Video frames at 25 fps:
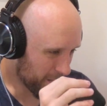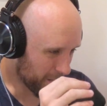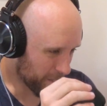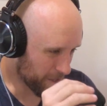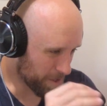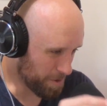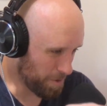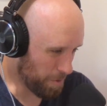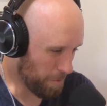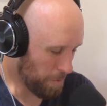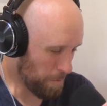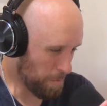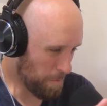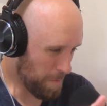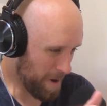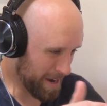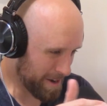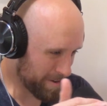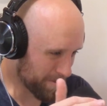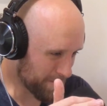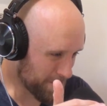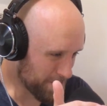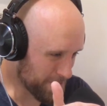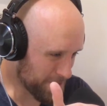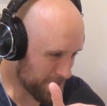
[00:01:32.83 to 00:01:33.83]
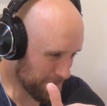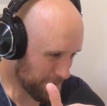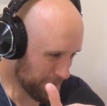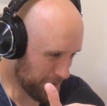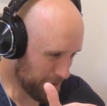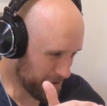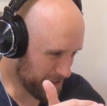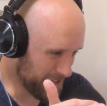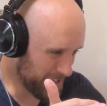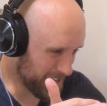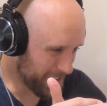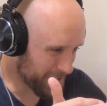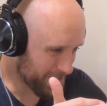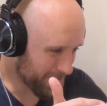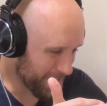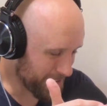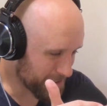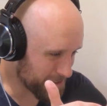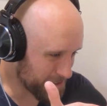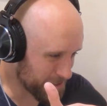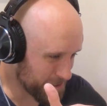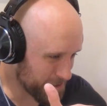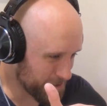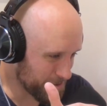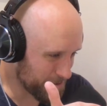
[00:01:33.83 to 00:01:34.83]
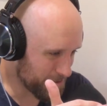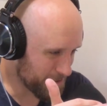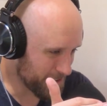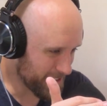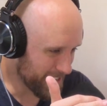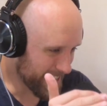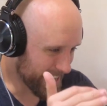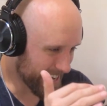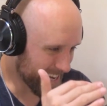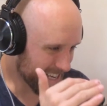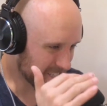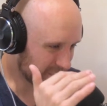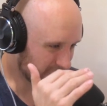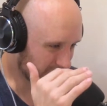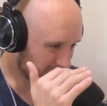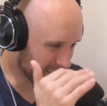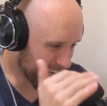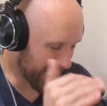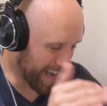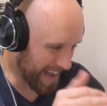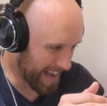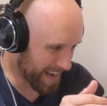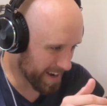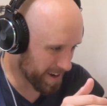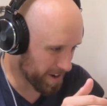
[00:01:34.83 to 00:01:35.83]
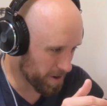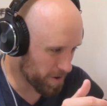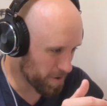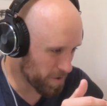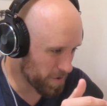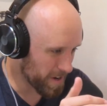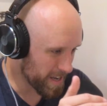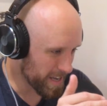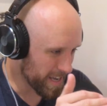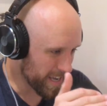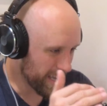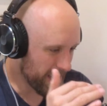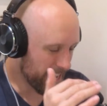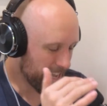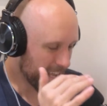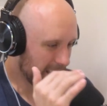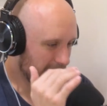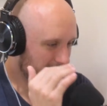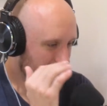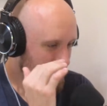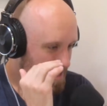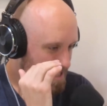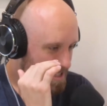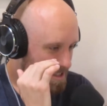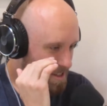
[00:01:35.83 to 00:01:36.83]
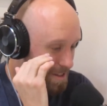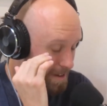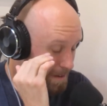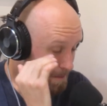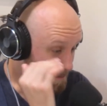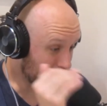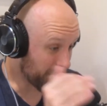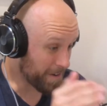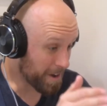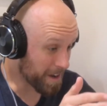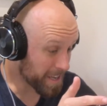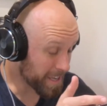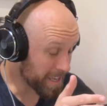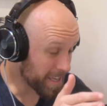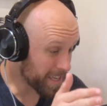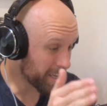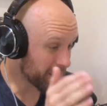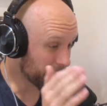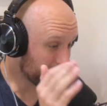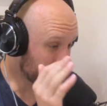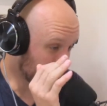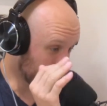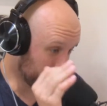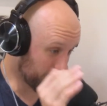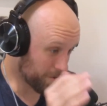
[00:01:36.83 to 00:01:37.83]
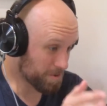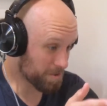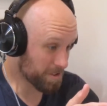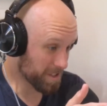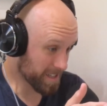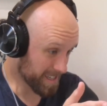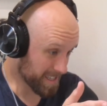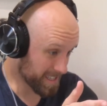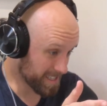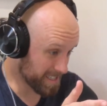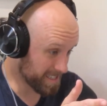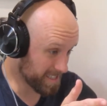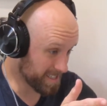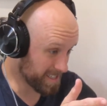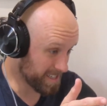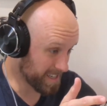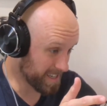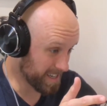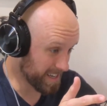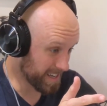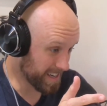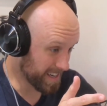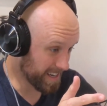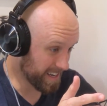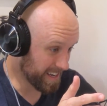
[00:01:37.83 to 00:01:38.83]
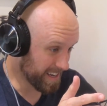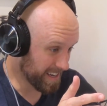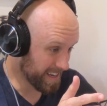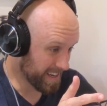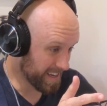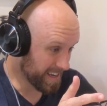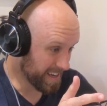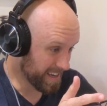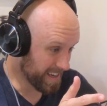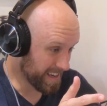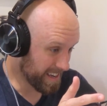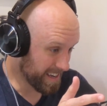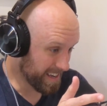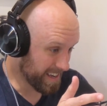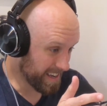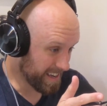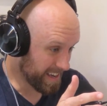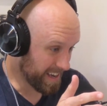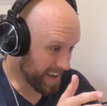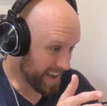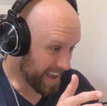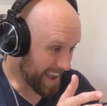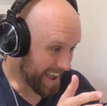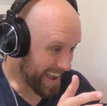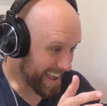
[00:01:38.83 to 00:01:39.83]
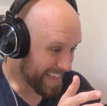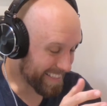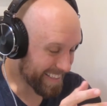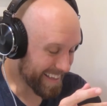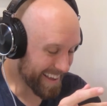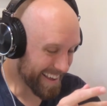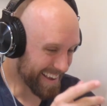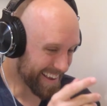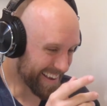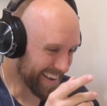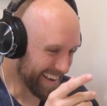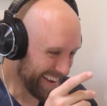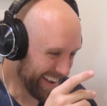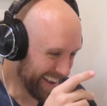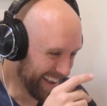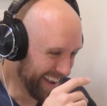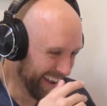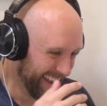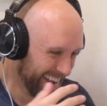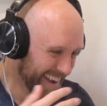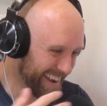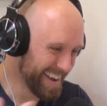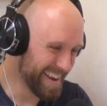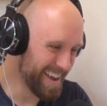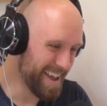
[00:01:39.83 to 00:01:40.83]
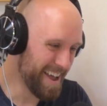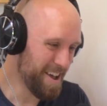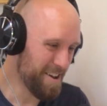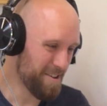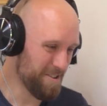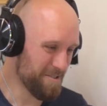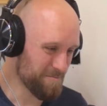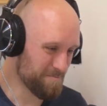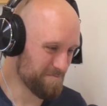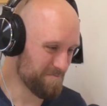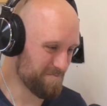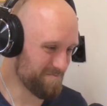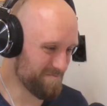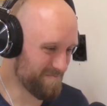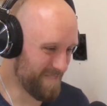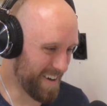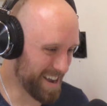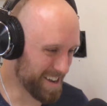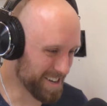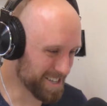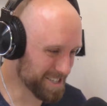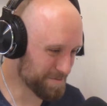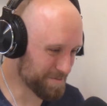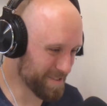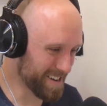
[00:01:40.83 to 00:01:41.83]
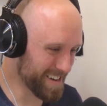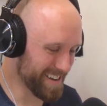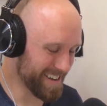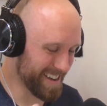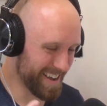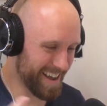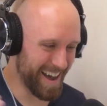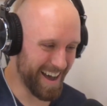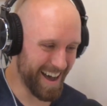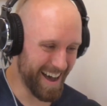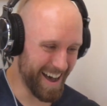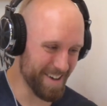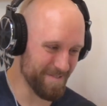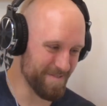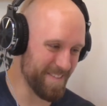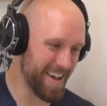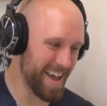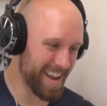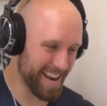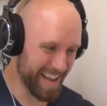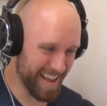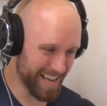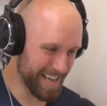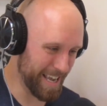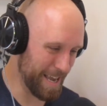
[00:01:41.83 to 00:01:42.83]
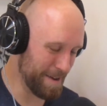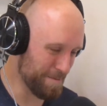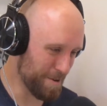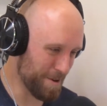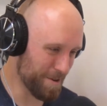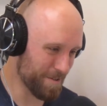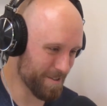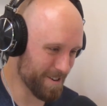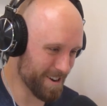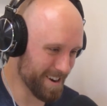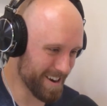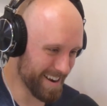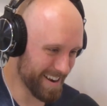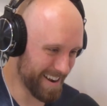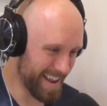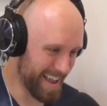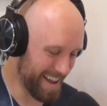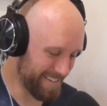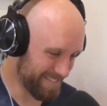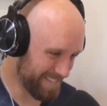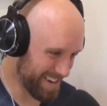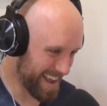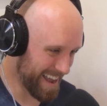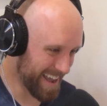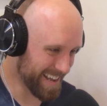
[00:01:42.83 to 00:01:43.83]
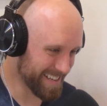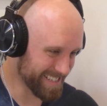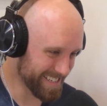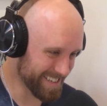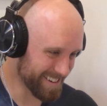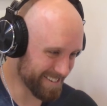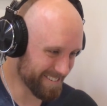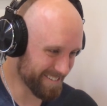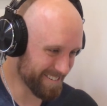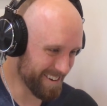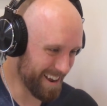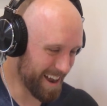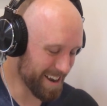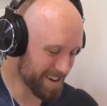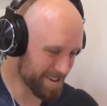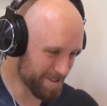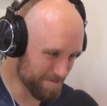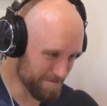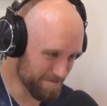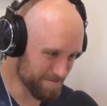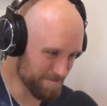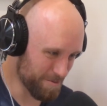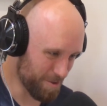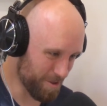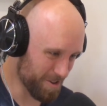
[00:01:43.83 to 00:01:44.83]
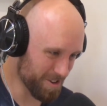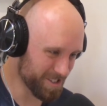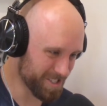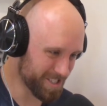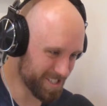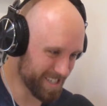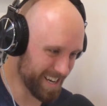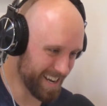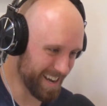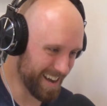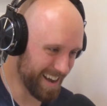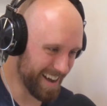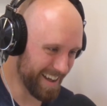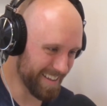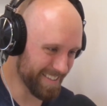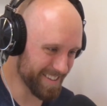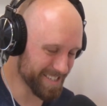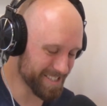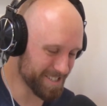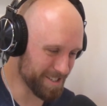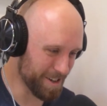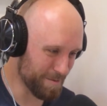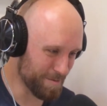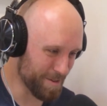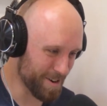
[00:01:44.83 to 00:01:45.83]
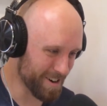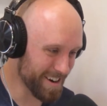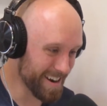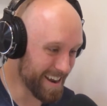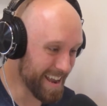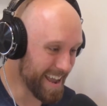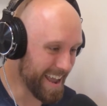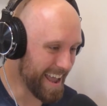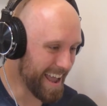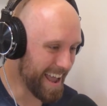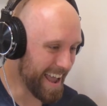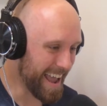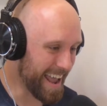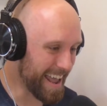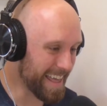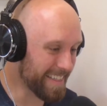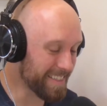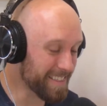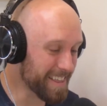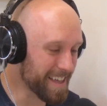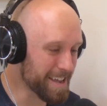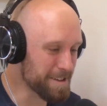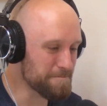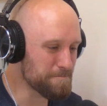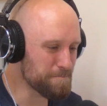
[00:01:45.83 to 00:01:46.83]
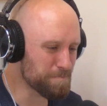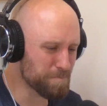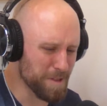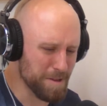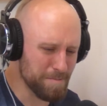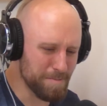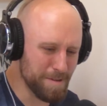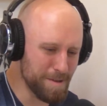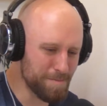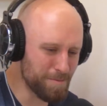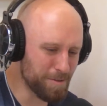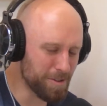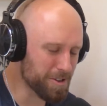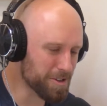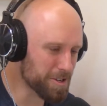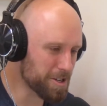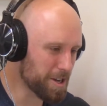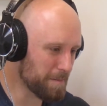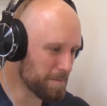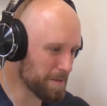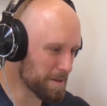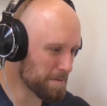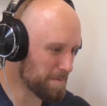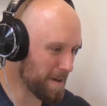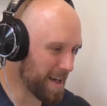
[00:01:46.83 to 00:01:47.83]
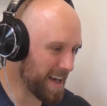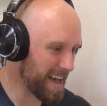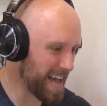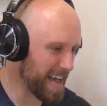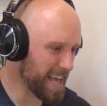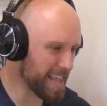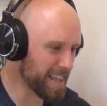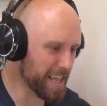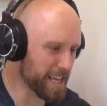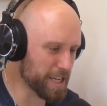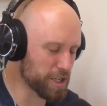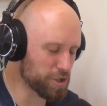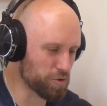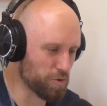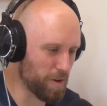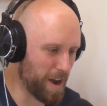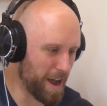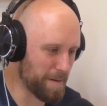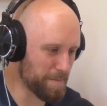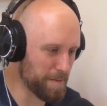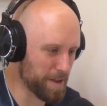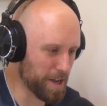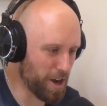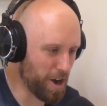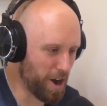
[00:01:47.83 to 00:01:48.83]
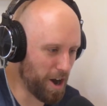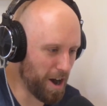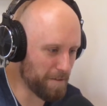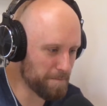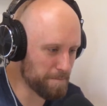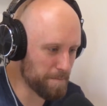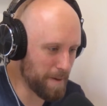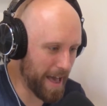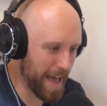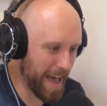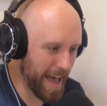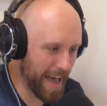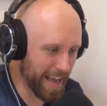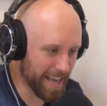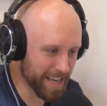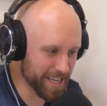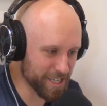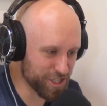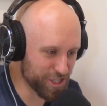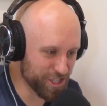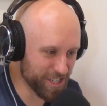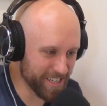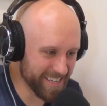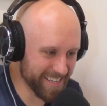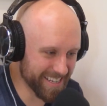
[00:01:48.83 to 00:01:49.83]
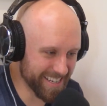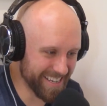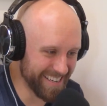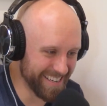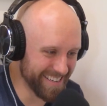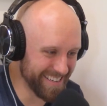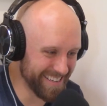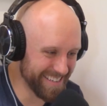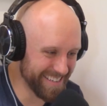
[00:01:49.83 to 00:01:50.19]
little micro community around you in Chicago is the fucking coolest. And my husband, Matt, and I came over and we had dinner on your porch this summer. And, people are coming by, dropping off packages.